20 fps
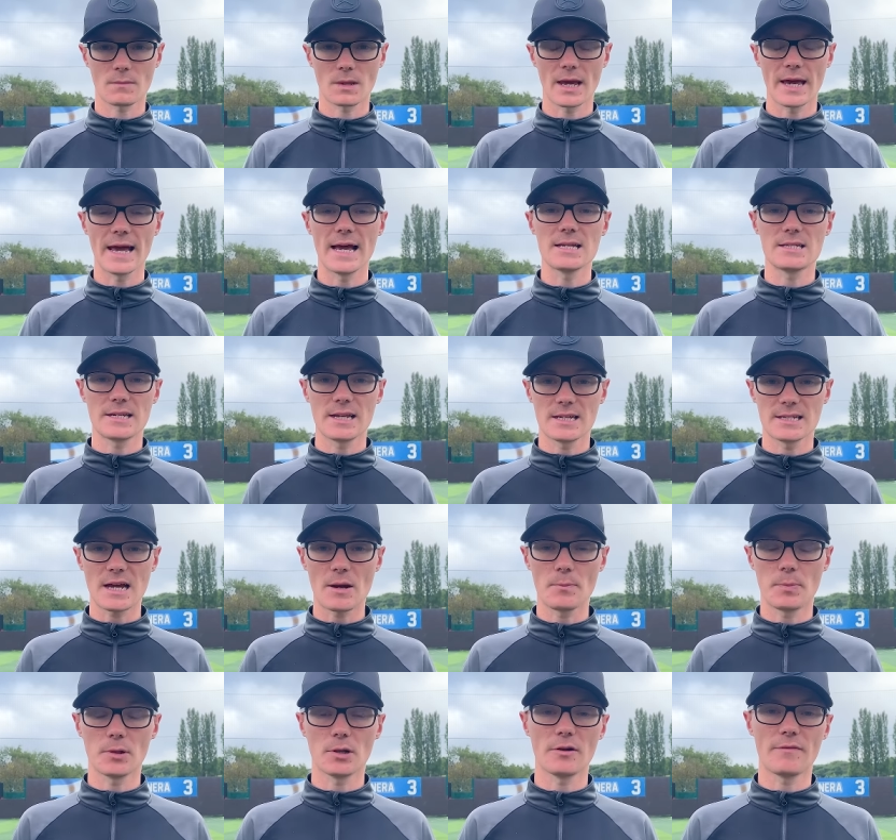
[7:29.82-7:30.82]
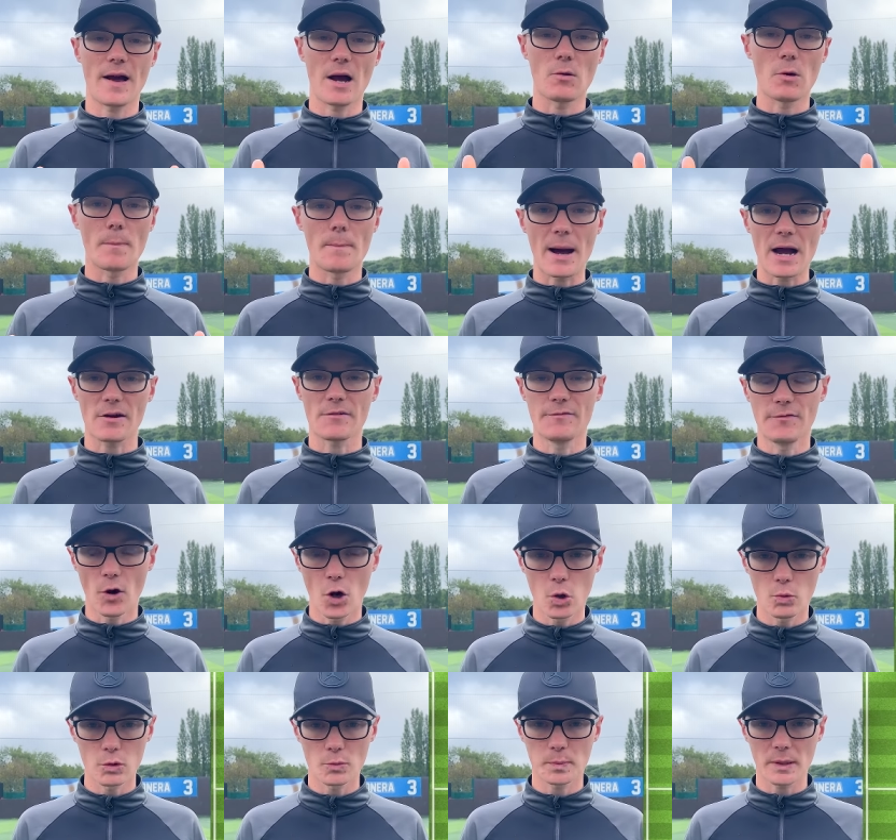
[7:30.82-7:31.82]
Here's an example of how a back
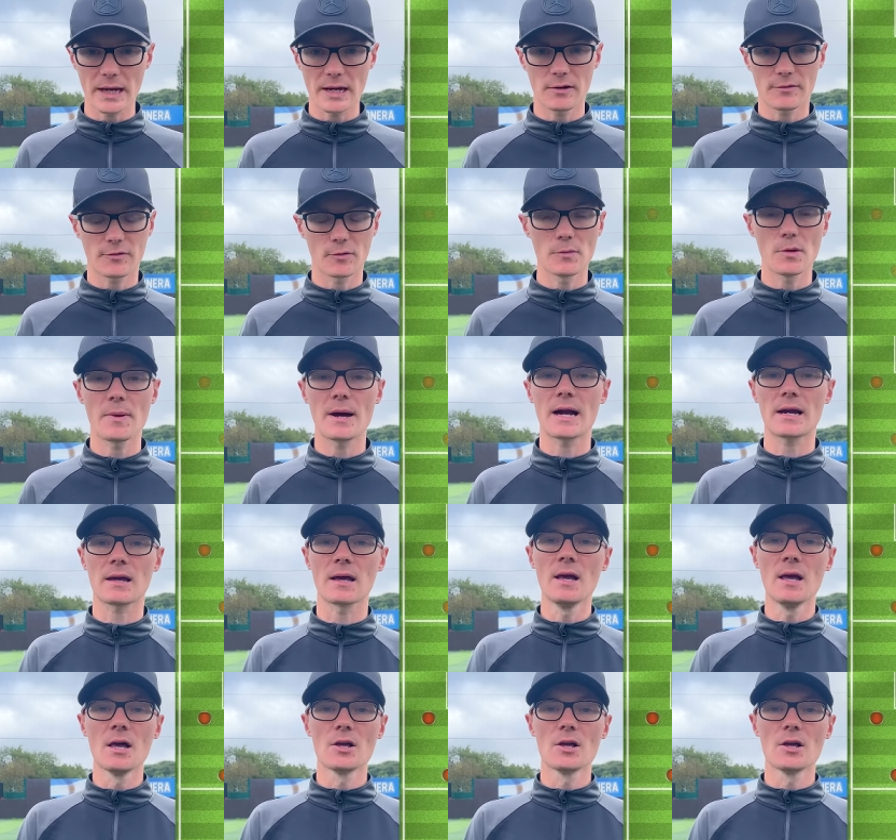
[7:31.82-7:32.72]
four would play out from the back.